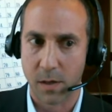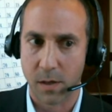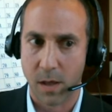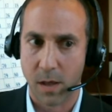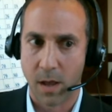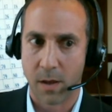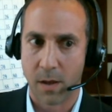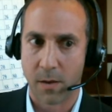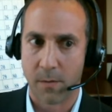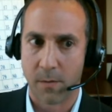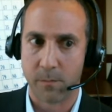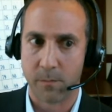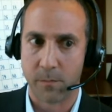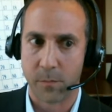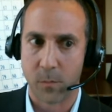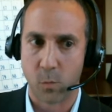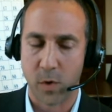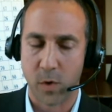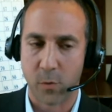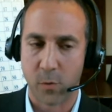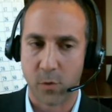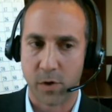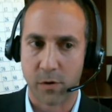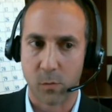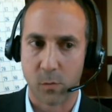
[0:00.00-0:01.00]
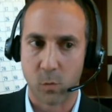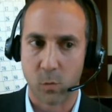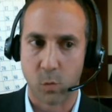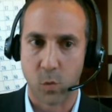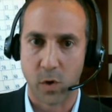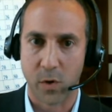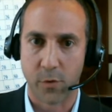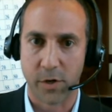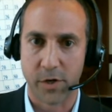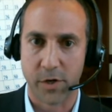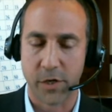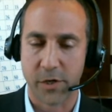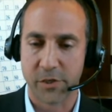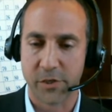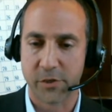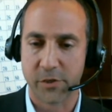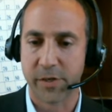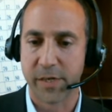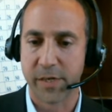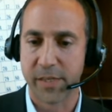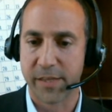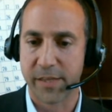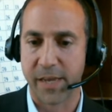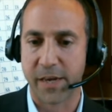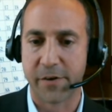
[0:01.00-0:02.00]
um, we were we were
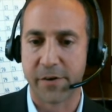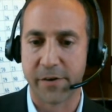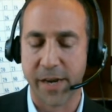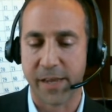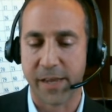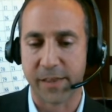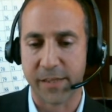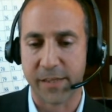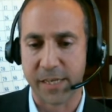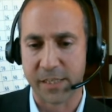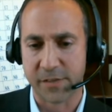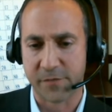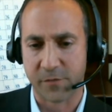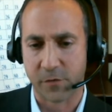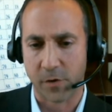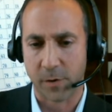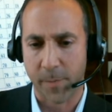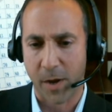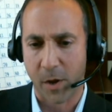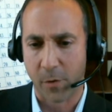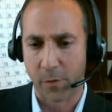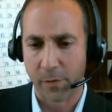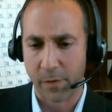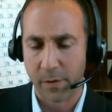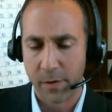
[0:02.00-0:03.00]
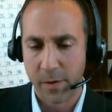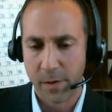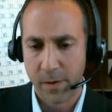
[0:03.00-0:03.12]
nurturing the internet leads for about